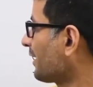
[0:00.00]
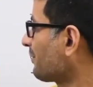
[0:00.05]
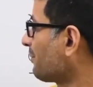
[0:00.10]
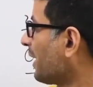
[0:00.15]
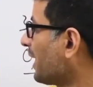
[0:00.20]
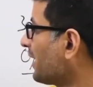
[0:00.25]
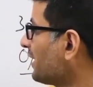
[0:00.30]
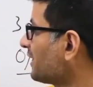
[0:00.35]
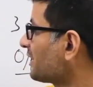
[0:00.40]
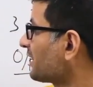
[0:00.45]

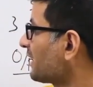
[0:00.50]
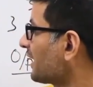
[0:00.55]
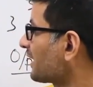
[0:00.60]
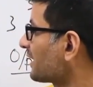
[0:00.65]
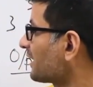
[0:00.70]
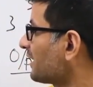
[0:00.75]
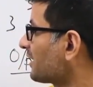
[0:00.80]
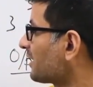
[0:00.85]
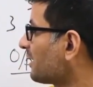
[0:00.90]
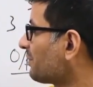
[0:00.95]
Minus
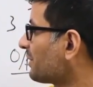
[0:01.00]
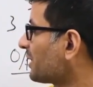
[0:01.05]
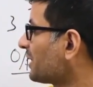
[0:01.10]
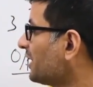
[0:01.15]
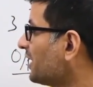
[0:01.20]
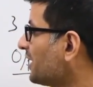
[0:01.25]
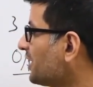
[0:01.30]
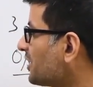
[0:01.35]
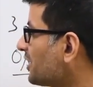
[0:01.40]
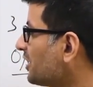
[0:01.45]
x has
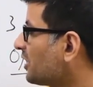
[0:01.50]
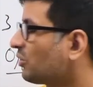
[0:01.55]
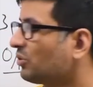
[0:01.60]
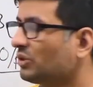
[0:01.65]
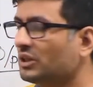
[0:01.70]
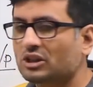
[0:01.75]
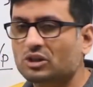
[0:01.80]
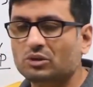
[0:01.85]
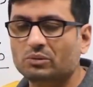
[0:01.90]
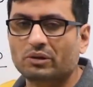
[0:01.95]
representation 2
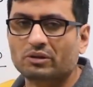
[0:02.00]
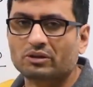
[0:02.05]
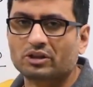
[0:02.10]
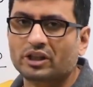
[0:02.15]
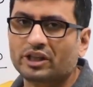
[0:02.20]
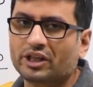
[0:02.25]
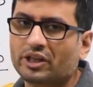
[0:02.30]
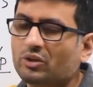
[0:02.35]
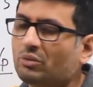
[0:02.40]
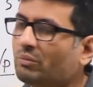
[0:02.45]
raised to the power
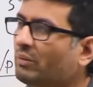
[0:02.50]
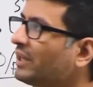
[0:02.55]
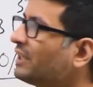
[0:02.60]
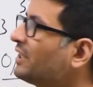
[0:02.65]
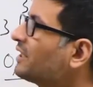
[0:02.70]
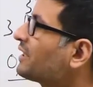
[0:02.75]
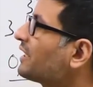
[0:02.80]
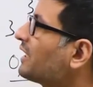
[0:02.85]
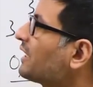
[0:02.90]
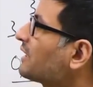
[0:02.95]
32
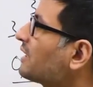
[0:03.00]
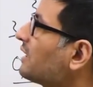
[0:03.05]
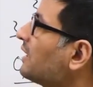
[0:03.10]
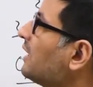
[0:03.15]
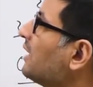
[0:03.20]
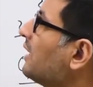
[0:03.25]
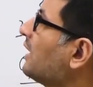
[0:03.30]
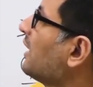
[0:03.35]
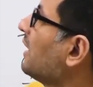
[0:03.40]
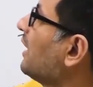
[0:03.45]
minus x.
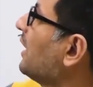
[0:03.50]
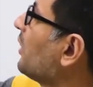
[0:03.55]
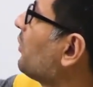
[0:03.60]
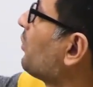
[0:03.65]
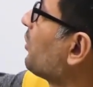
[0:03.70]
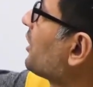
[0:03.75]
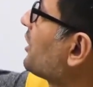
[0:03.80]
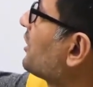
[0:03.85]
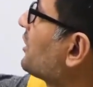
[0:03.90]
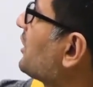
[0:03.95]
And what is